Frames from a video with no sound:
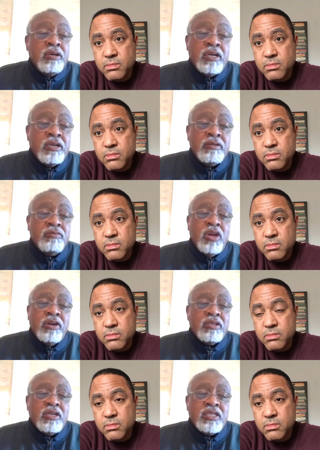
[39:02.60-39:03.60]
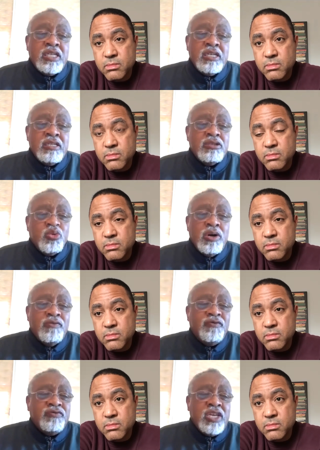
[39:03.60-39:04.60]
Speaker 1: uh, a, a 10, 12,
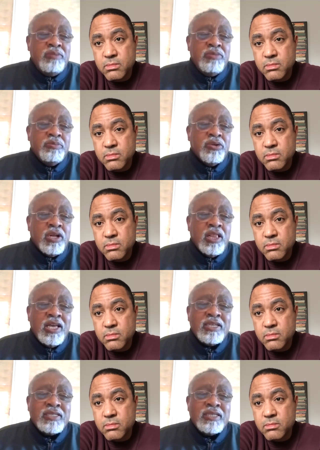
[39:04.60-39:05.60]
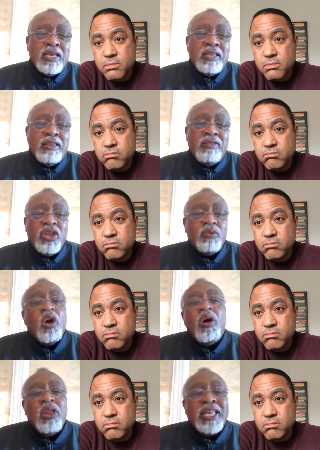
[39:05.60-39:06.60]
15 member class and they were
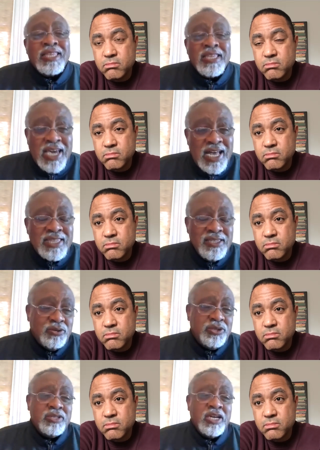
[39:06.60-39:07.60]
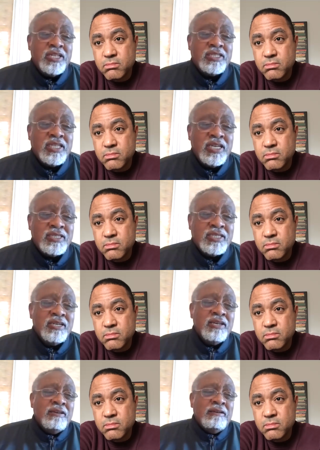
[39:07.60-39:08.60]
all in the continental United States,
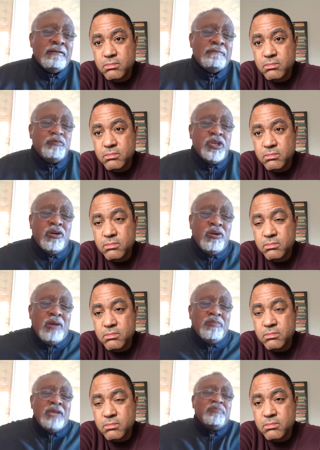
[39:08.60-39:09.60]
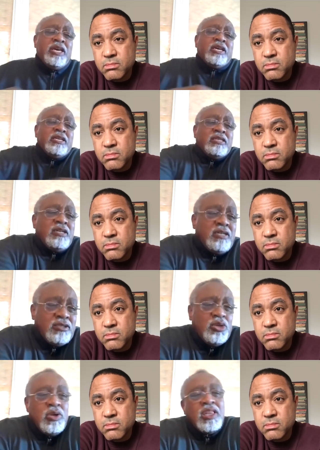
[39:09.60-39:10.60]
you know mm-hmm. i might make it uh,
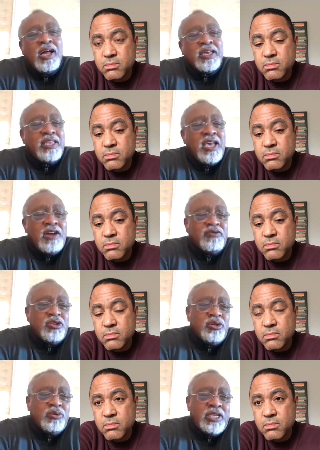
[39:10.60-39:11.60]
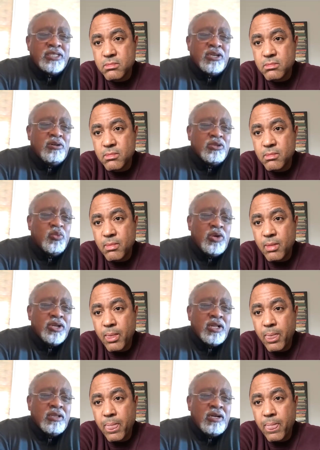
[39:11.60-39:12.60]
2 o'clock in the afternoon east coast 1
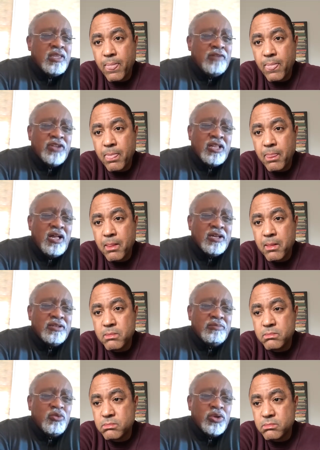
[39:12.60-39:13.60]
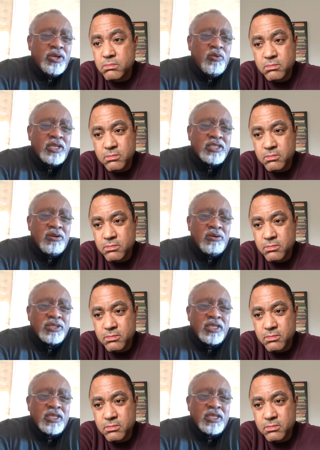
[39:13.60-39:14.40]
uh, 11 o'clock in the morning west coast